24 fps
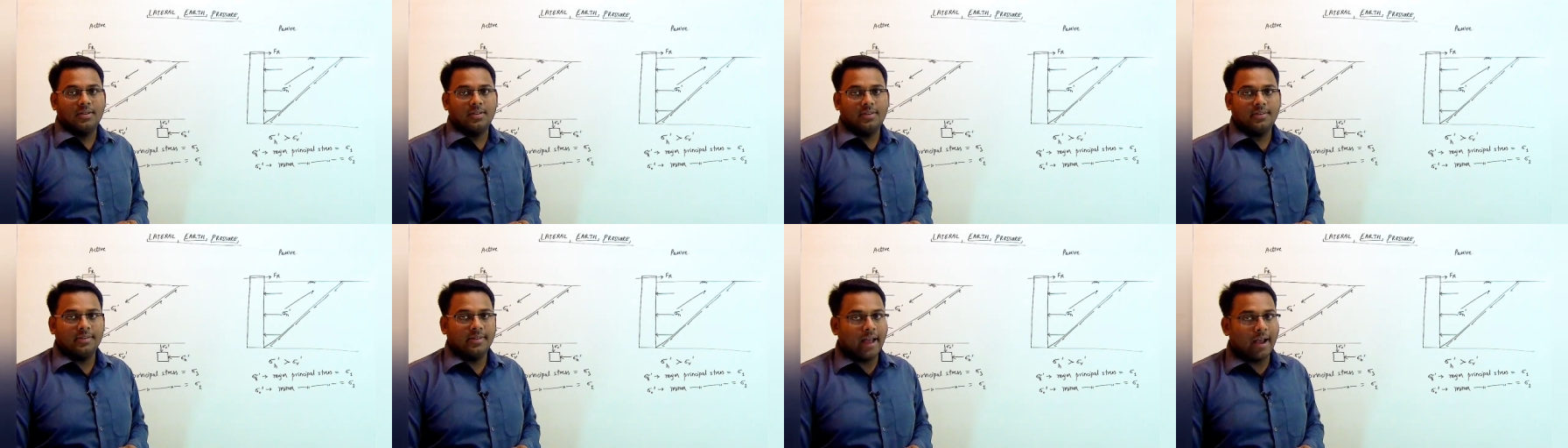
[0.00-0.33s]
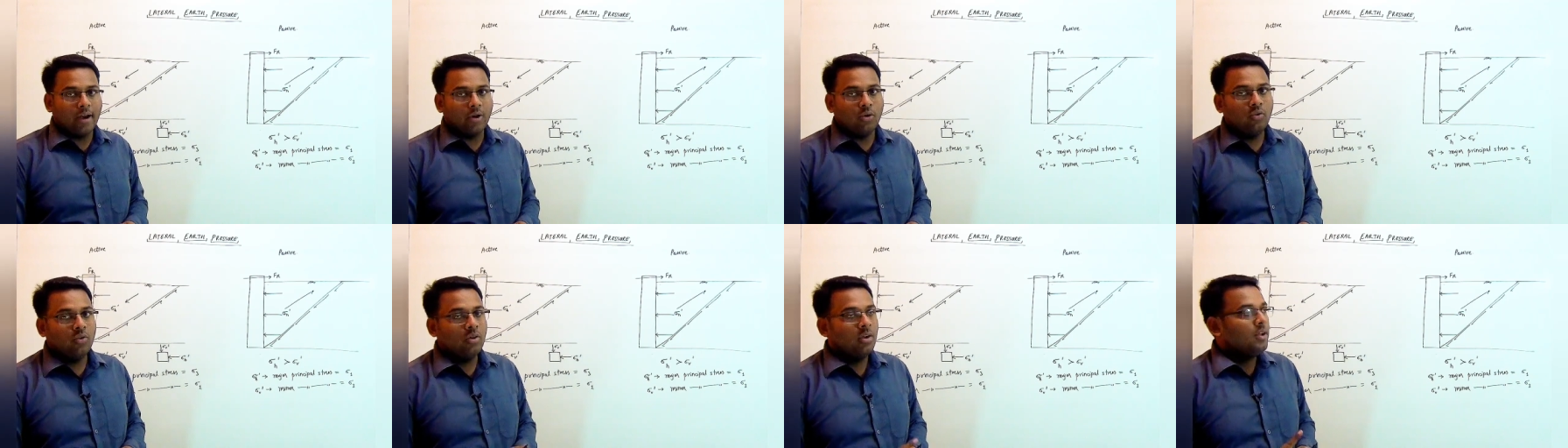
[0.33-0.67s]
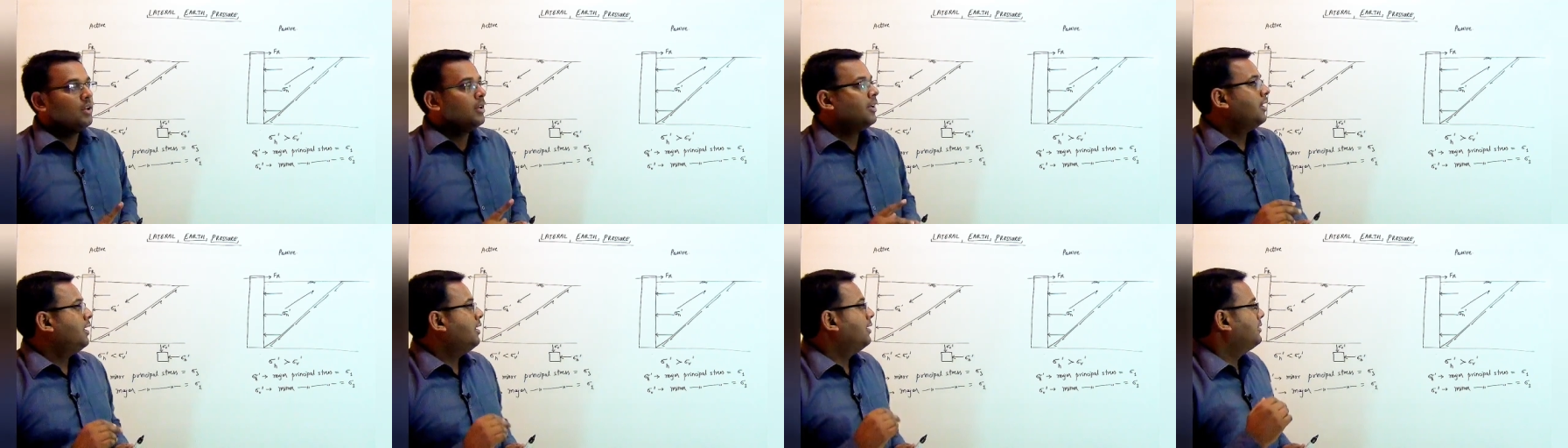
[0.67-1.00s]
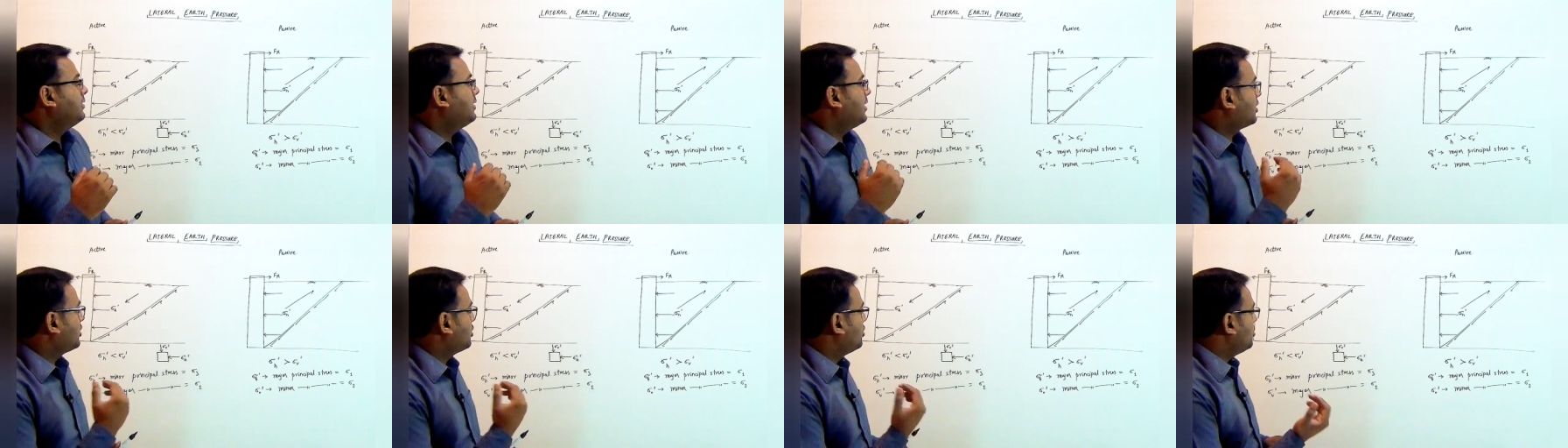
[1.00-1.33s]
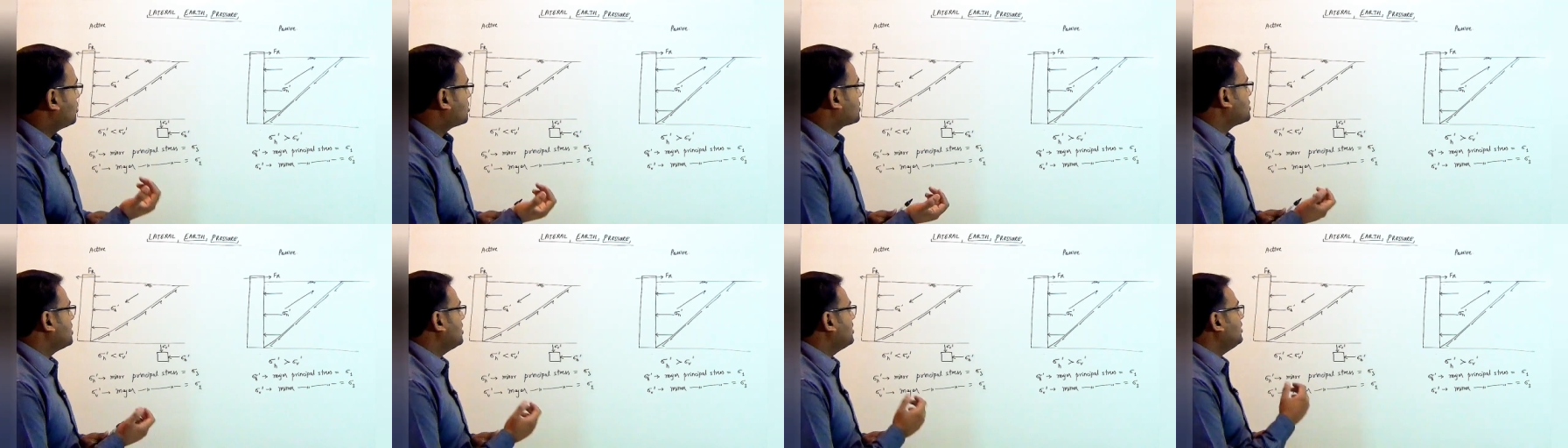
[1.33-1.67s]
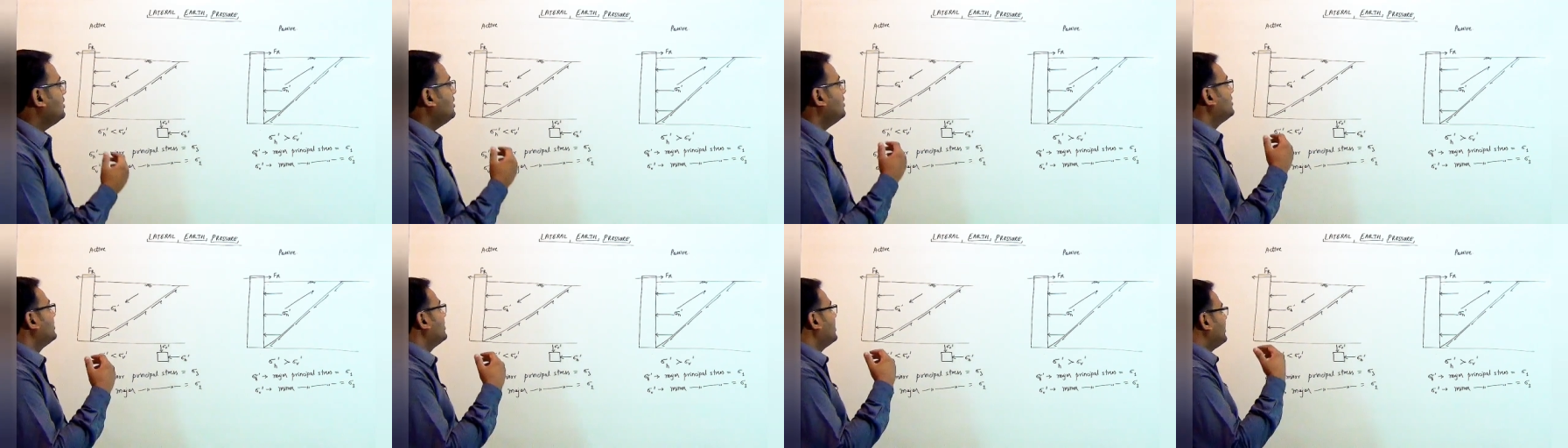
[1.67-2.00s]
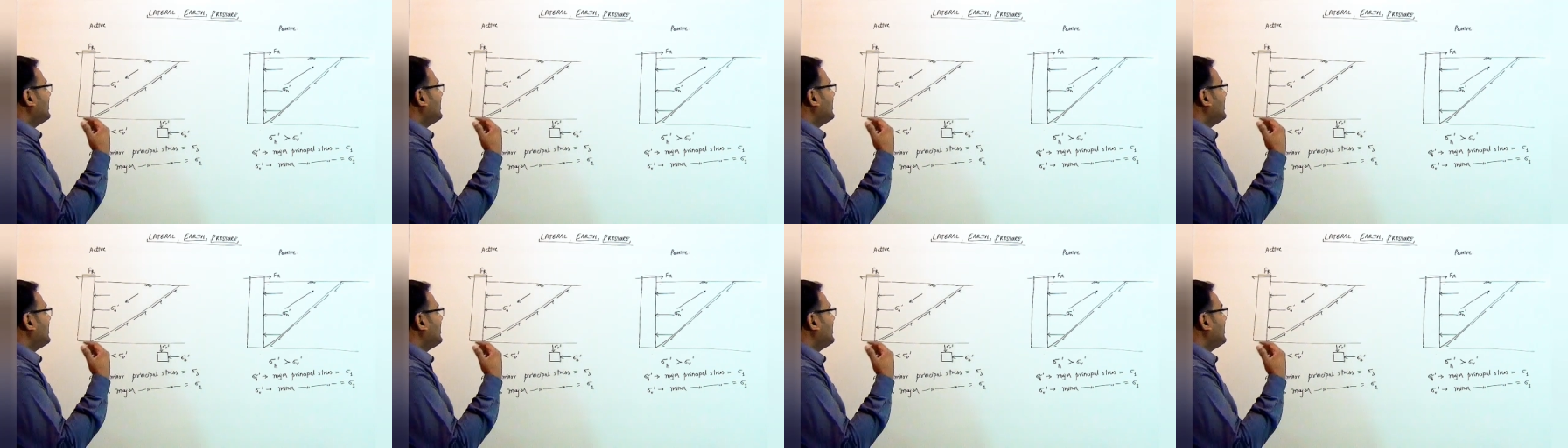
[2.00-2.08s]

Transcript: Now the question the